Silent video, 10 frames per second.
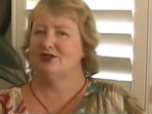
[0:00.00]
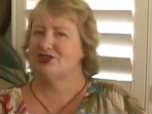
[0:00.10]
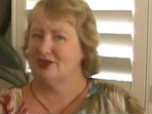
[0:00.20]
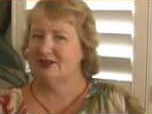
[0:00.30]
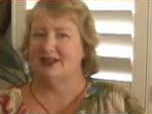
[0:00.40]
It's
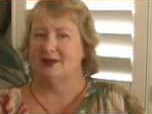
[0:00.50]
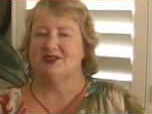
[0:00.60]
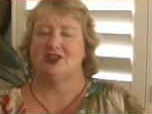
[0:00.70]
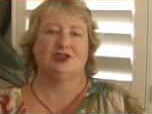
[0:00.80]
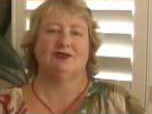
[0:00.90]
certainly an
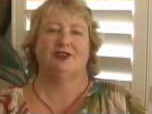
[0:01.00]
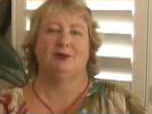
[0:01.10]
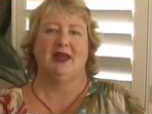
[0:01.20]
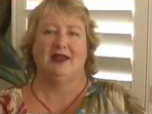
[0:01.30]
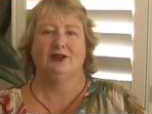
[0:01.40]
obsession for the
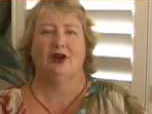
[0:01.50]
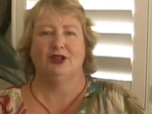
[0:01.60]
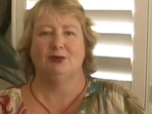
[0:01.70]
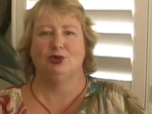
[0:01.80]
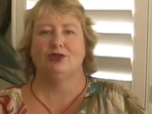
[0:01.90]
bad guy
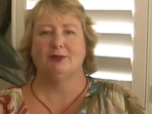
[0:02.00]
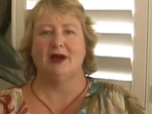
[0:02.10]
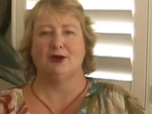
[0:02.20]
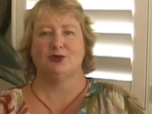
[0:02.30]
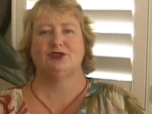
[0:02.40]
in the book, the
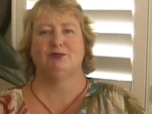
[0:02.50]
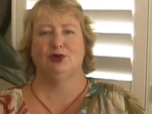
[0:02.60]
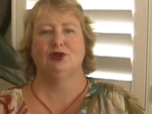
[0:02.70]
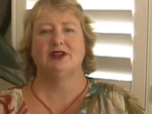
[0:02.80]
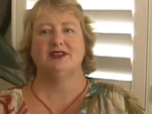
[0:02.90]
Marquis of
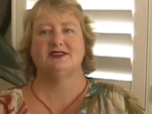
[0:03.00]
Burnley.